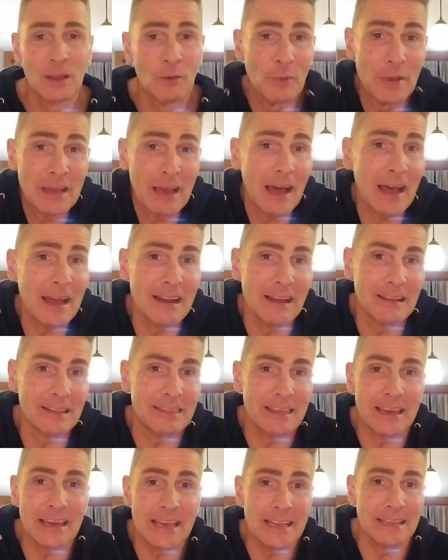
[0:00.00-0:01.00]
We kind
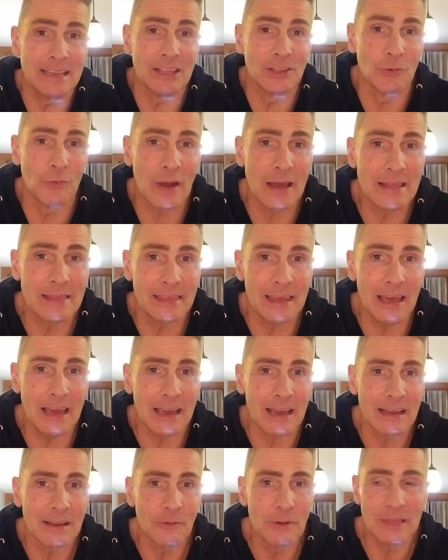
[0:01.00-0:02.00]
of think he did the right
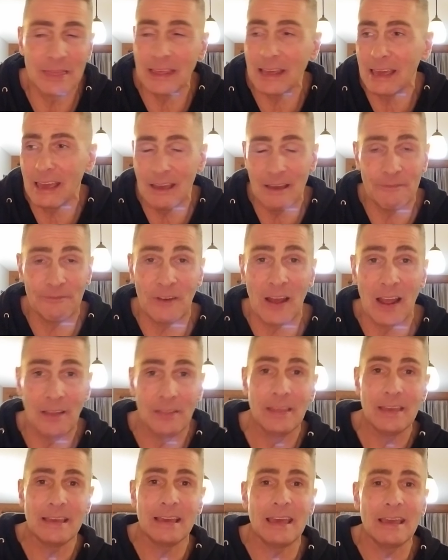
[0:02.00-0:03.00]
thing. We think he
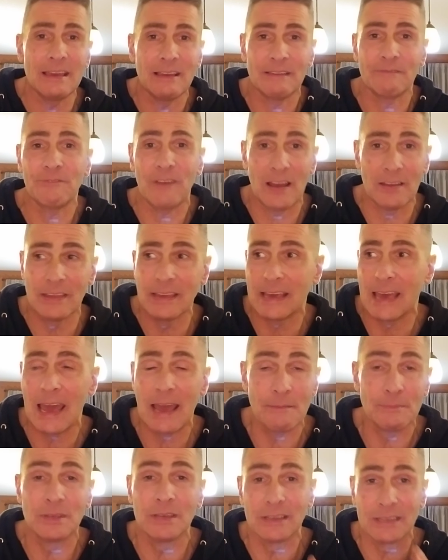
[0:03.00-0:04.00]
finally
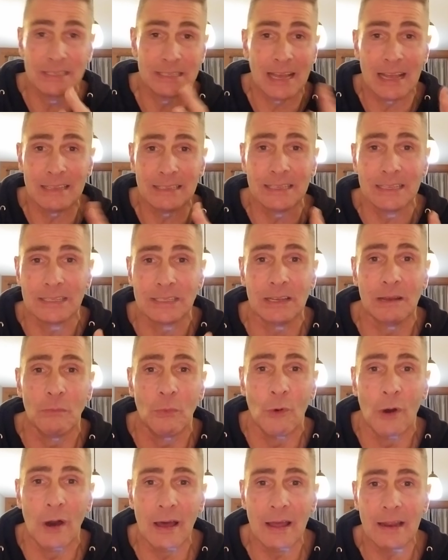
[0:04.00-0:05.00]
came to his senses
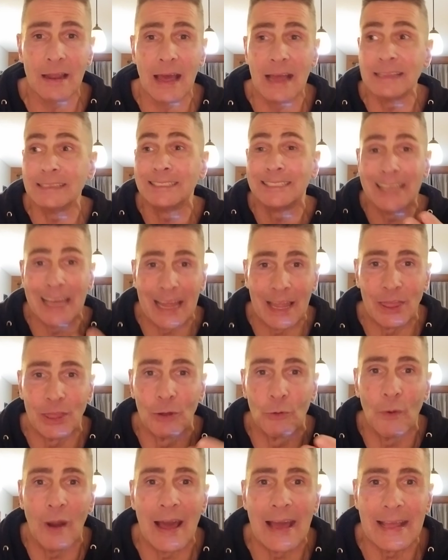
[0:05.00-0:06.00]
somewhat and did
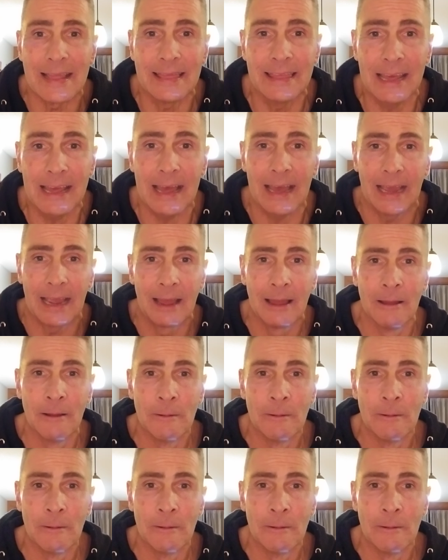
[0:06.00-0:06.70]
the right thing.